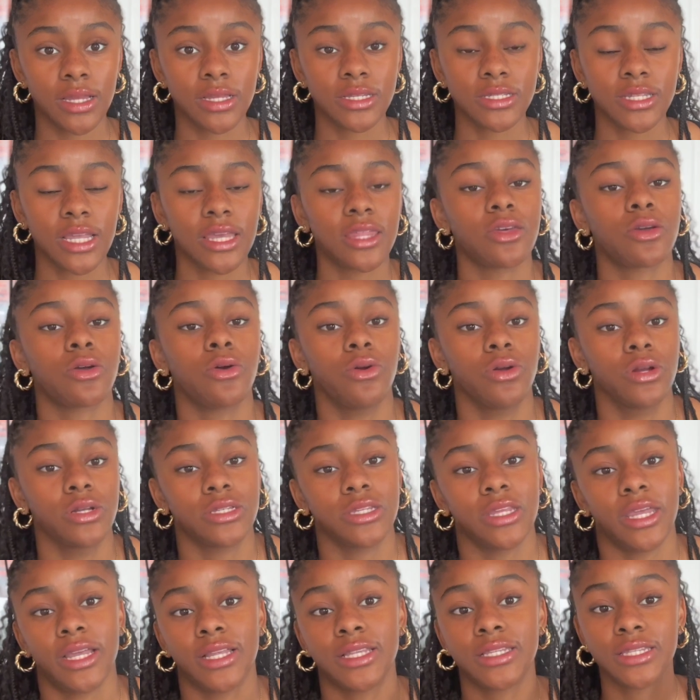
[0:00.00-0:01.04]
stay the course.
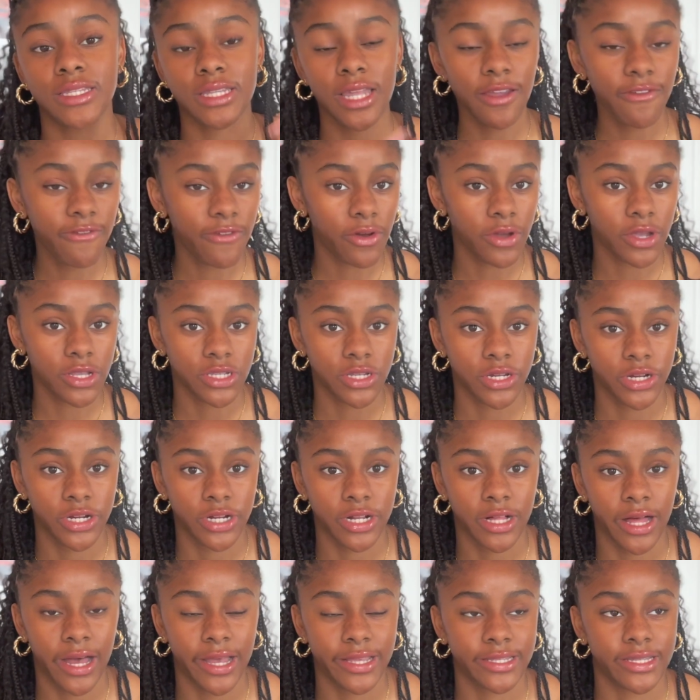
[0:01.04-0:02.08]
Stay focused on your
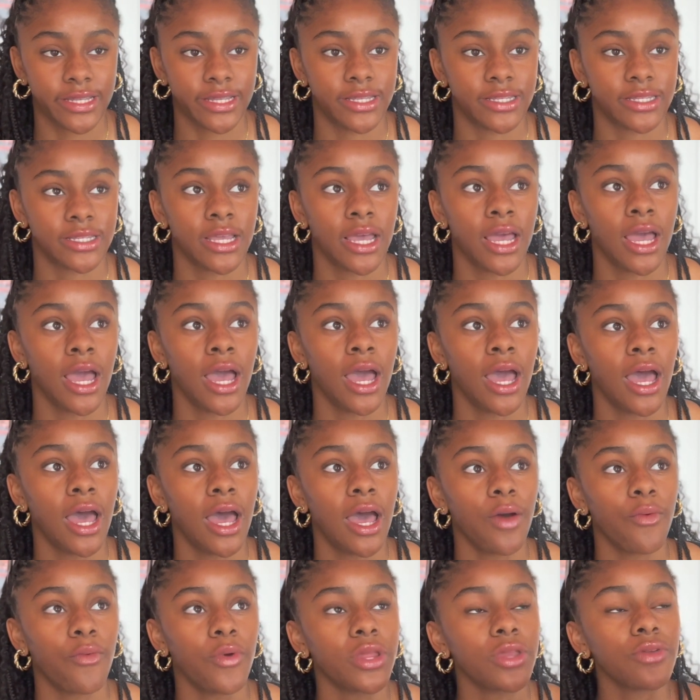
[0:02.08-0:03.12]
classes.
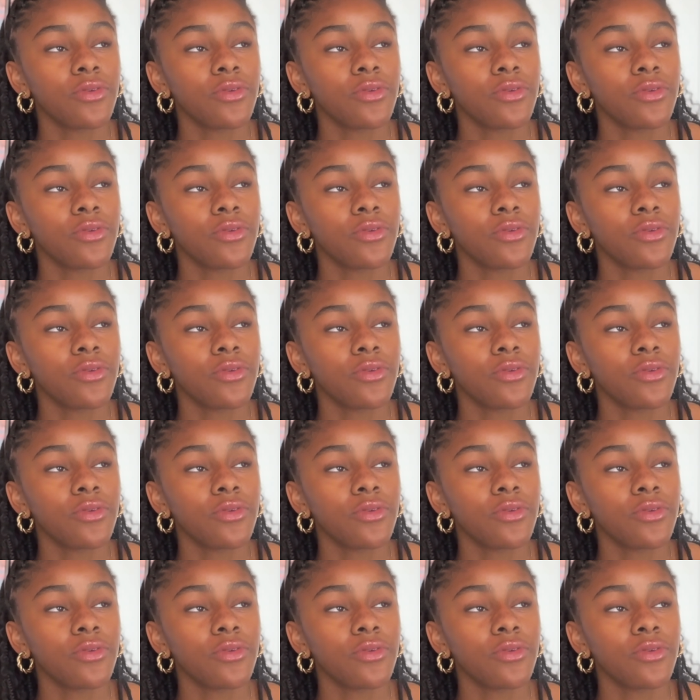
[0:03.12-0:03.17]
When